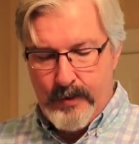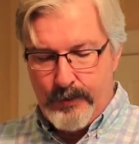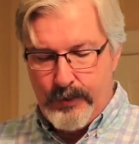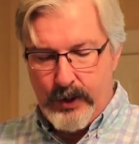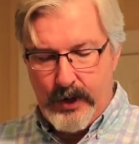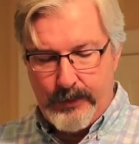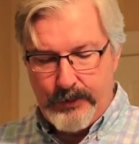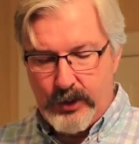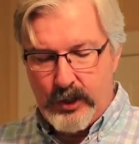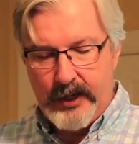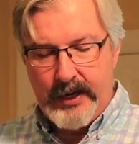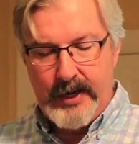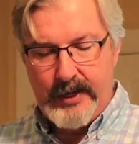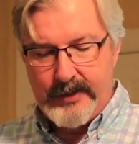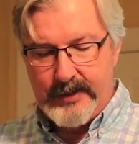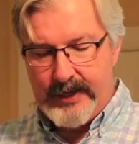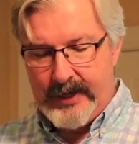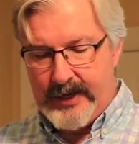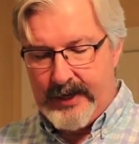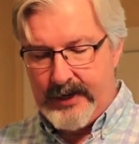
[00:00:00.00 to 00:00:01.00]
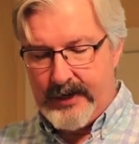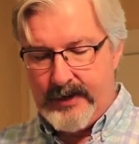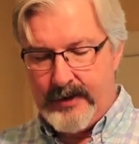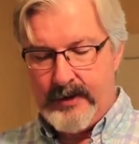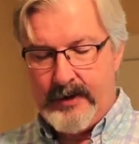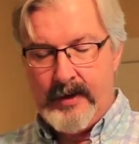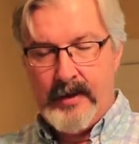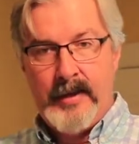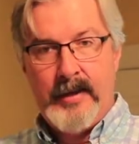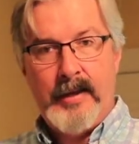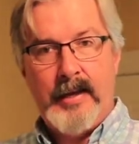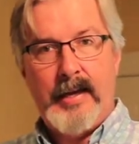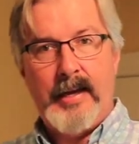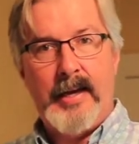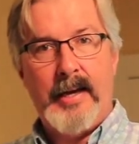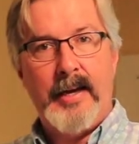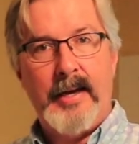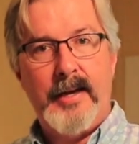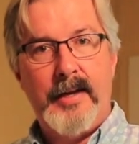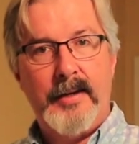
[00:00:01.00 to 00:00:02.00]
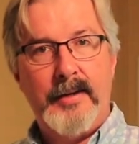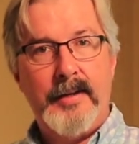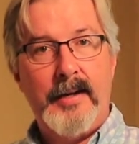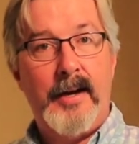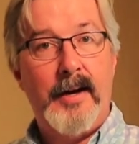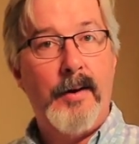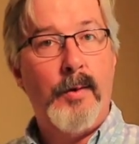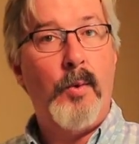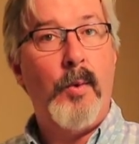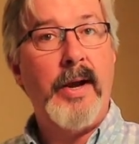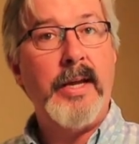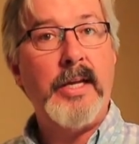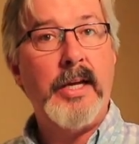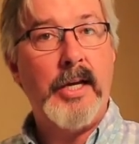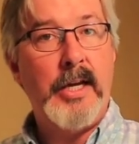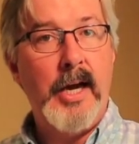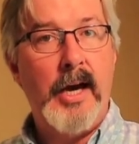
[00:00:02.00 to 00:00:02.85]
put up your antenna, and away you